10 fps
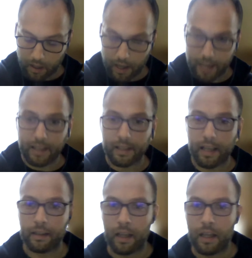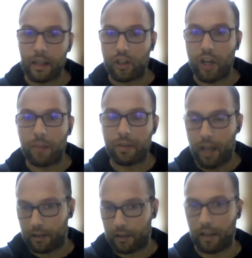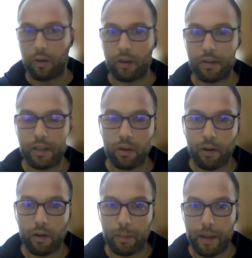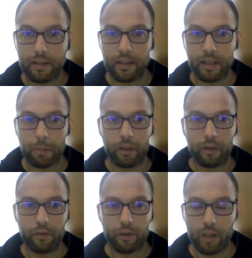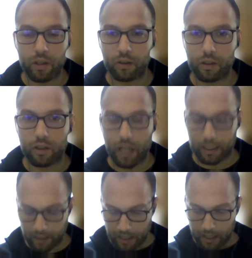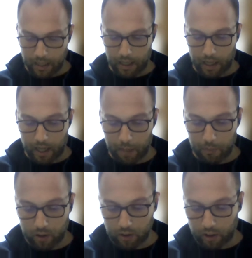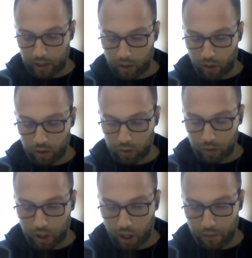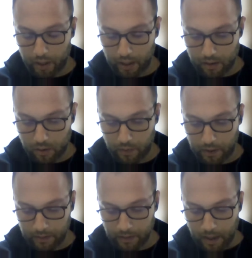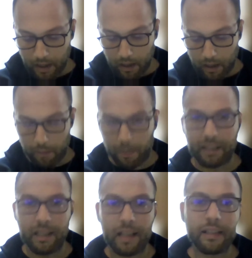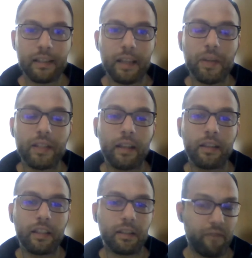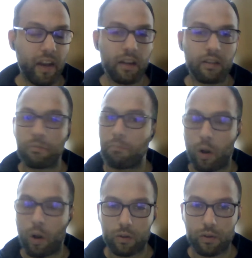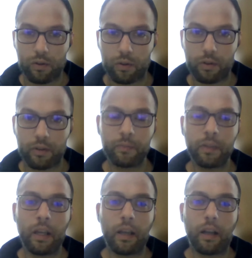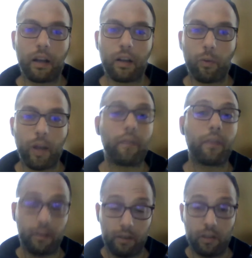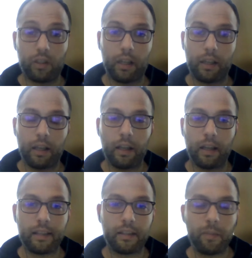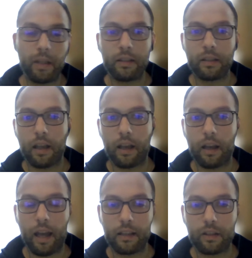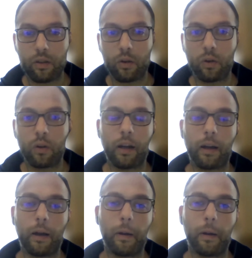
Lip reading: As I said, James, yeah, thank you. I see you already pasting some of the information in the chat. I'm not going to go into the governance of it, but in essence, Cyberstand is a very small consortium. We have digital SMEs, EXO,